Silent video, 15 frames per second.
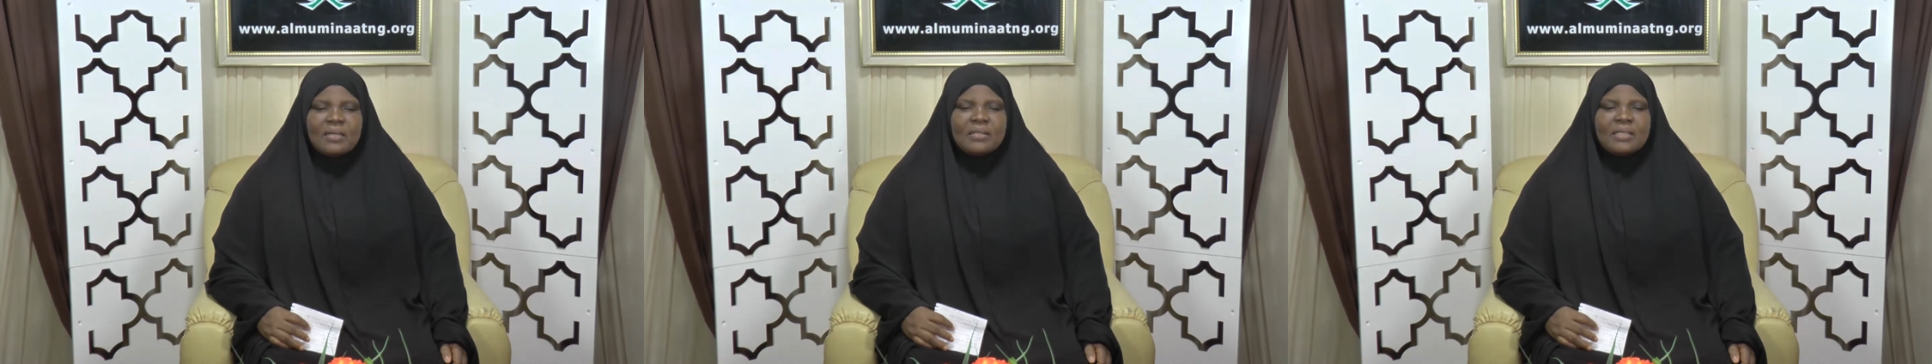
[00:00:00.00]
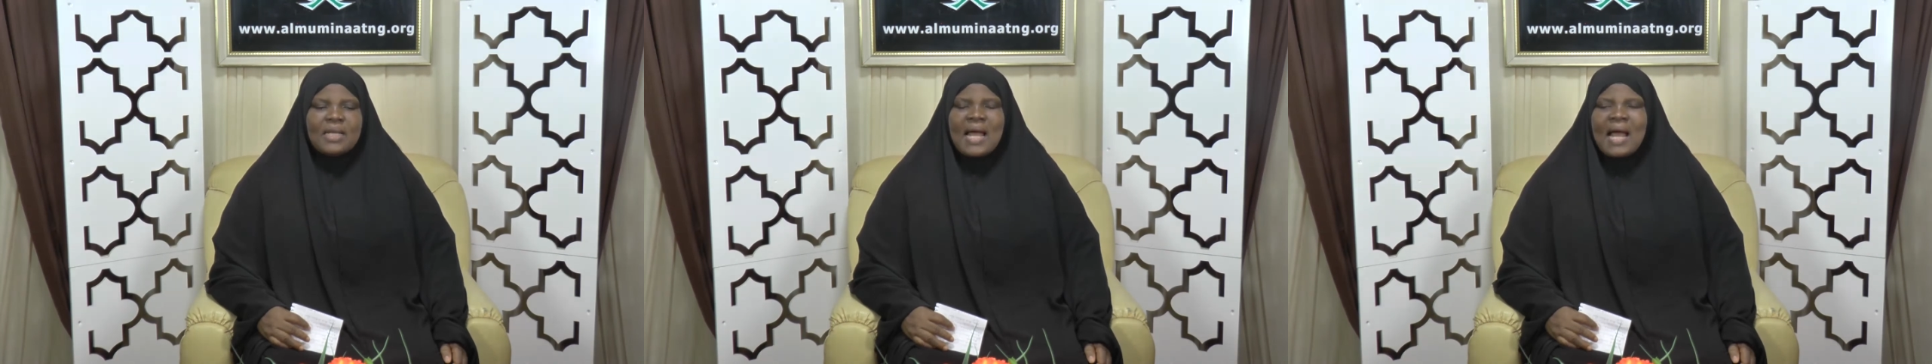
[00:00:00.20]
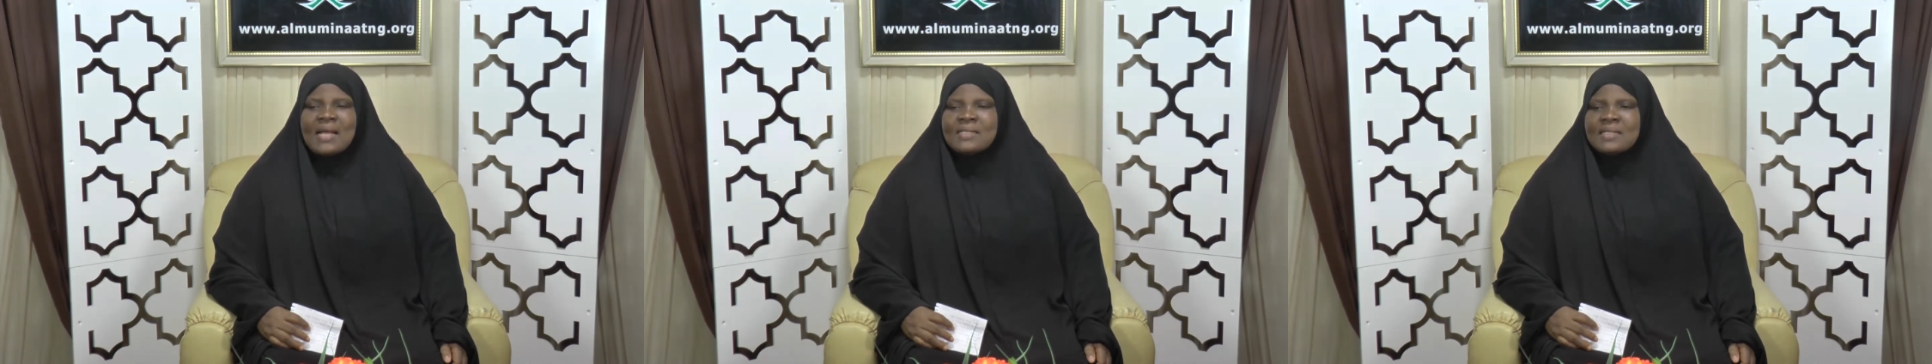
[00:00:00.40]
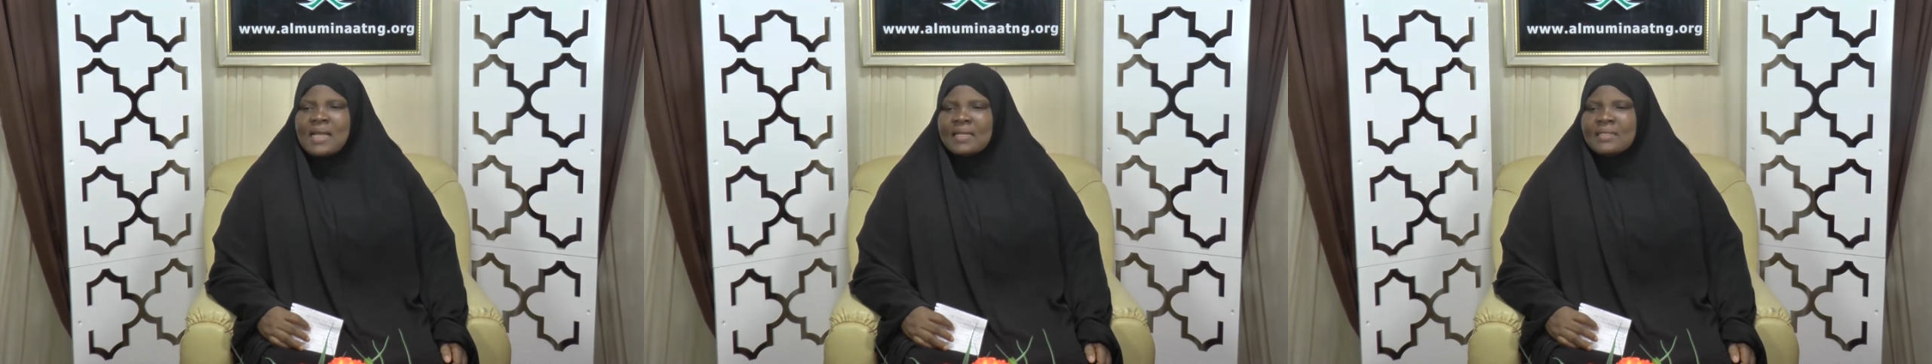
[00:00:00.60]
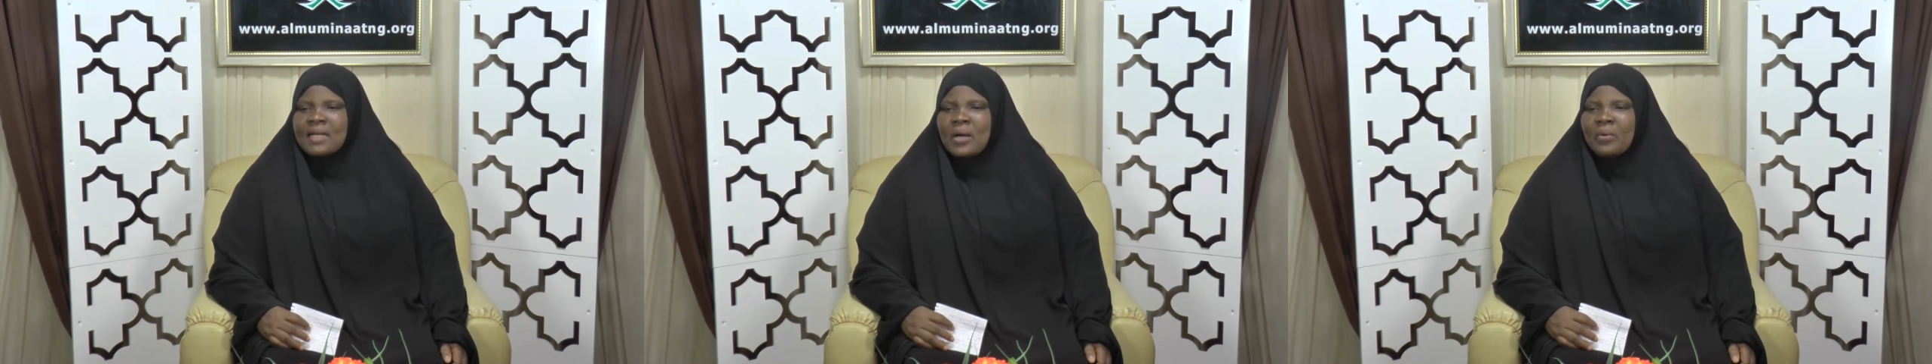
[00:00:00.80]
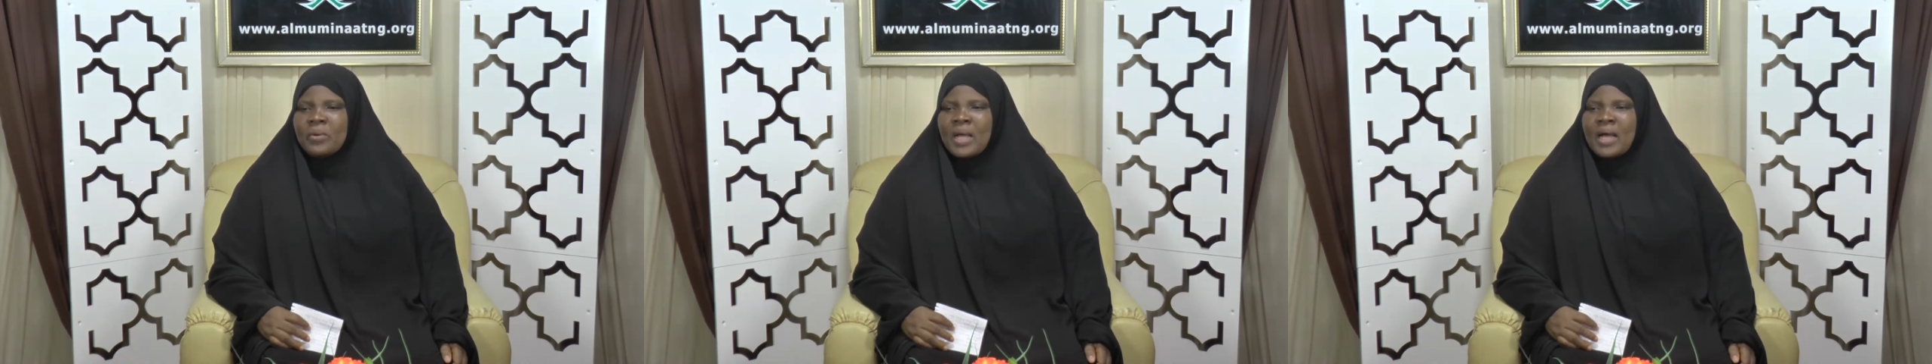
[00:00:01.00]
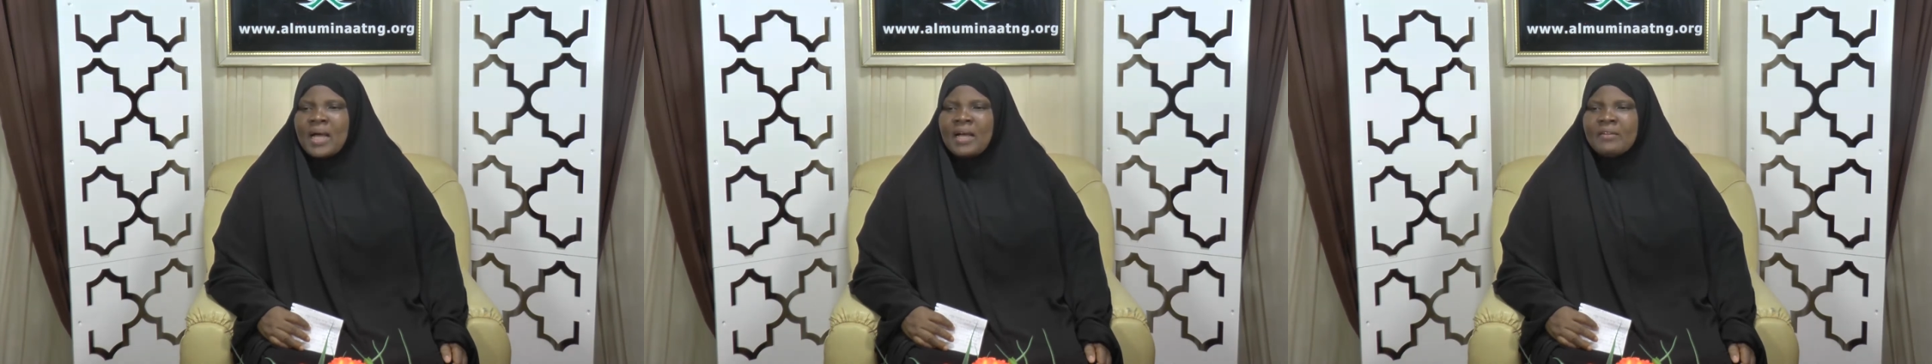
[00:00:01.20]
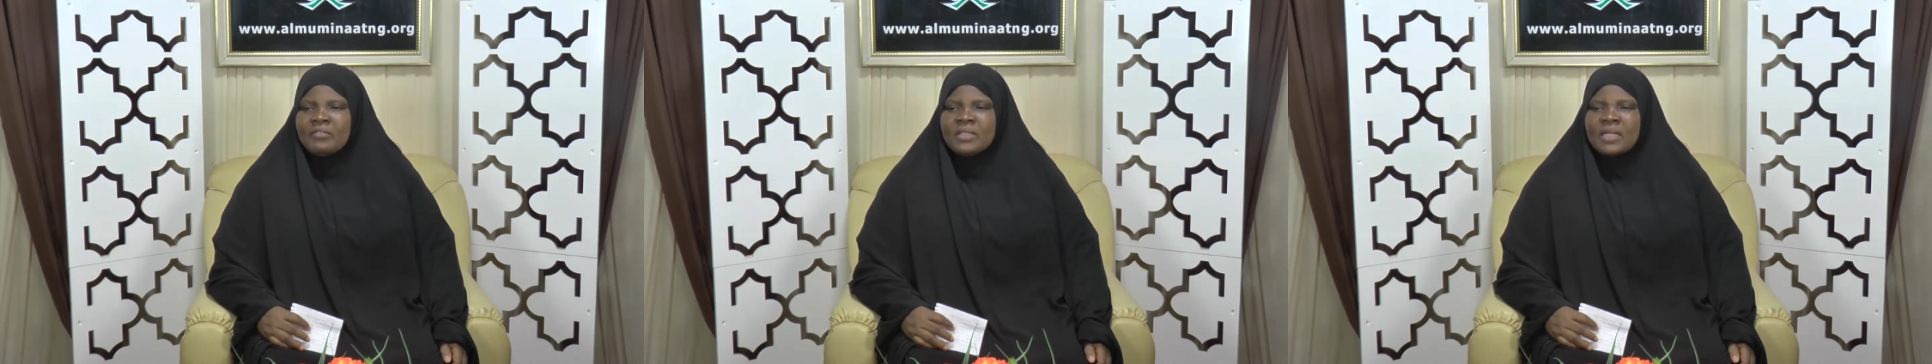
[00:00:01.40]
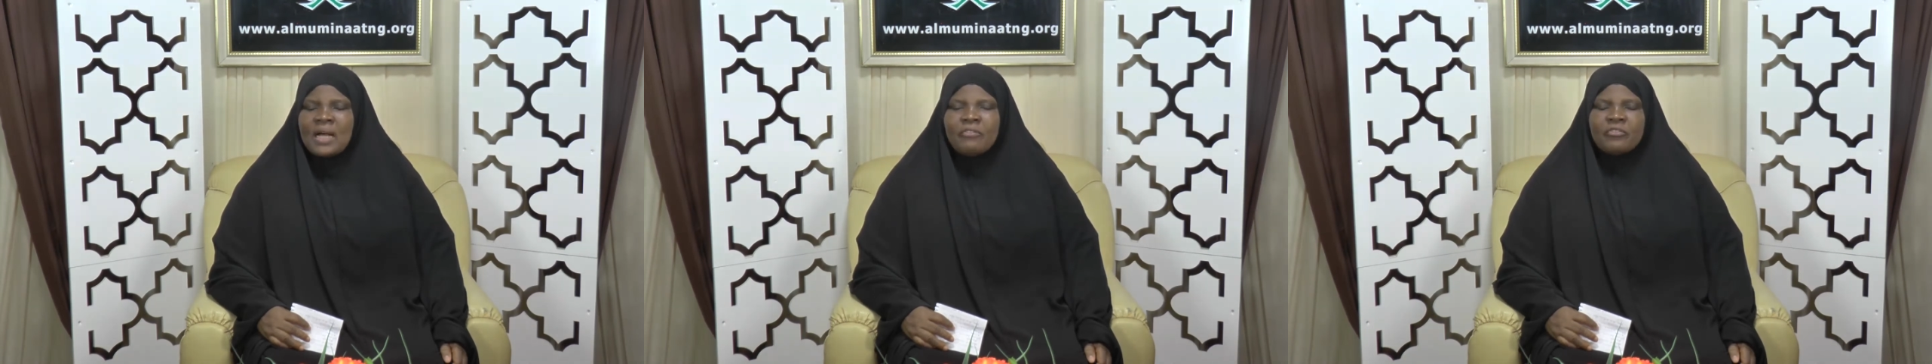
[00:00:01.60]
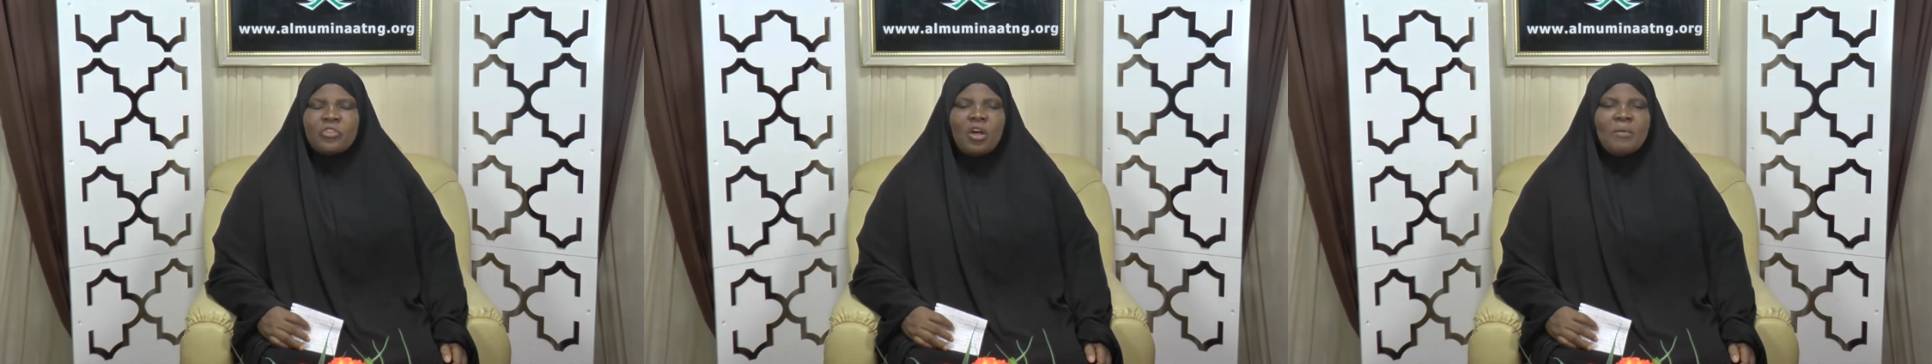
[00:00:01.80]
the handset that we are having
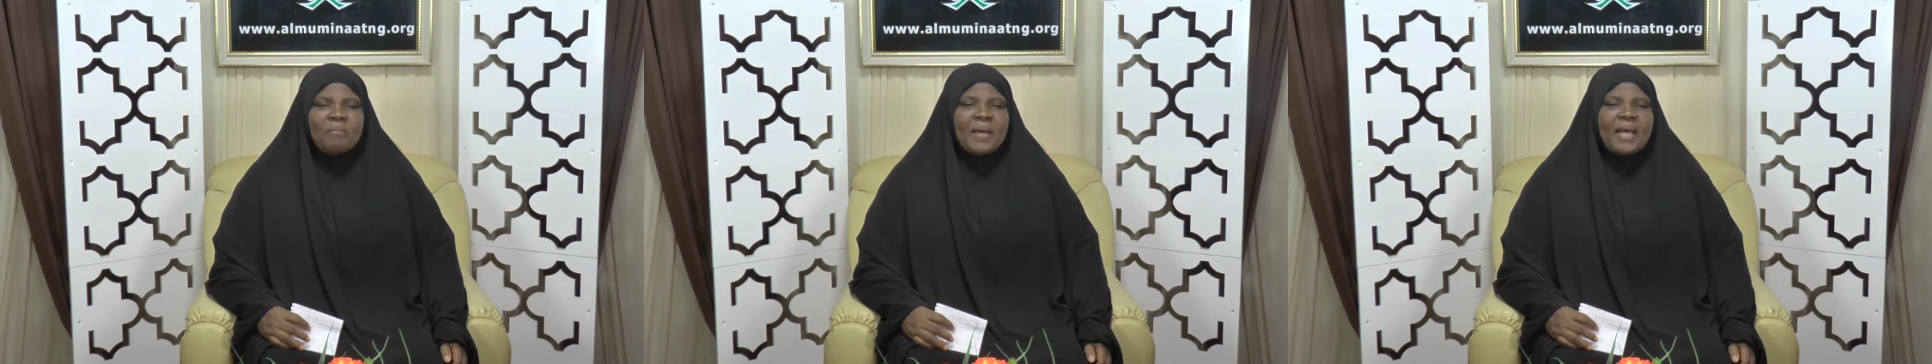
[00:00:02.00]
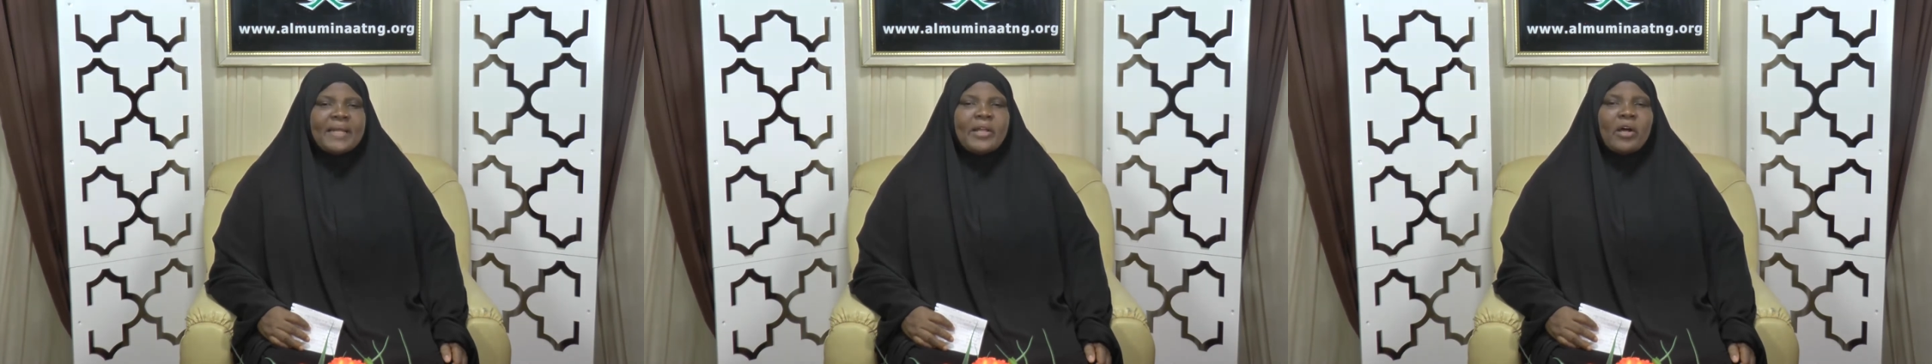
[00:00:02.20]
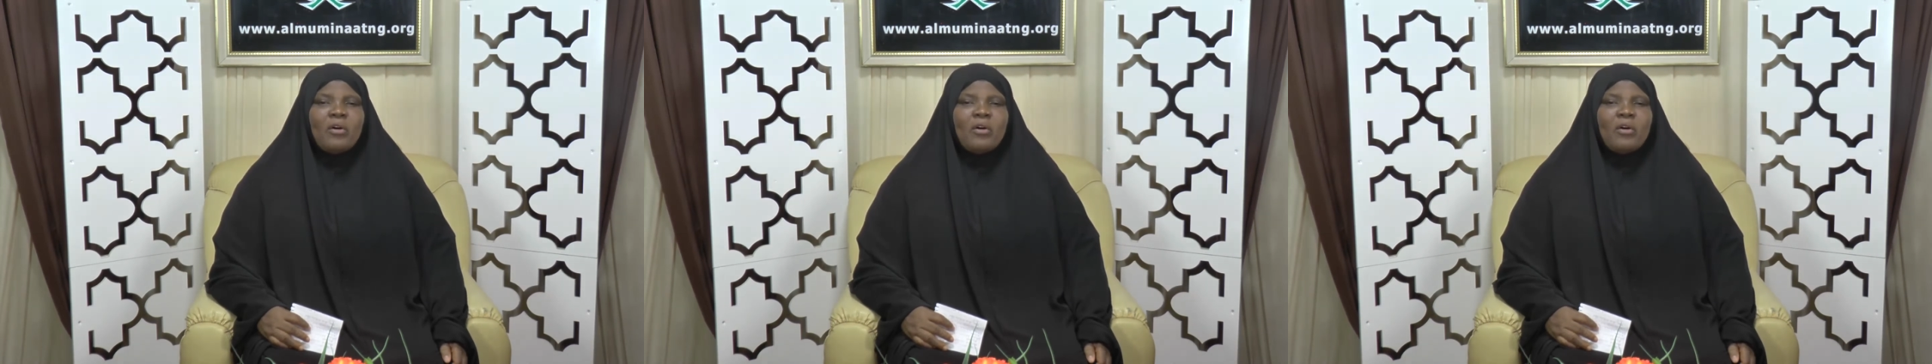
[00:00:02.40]
have turned many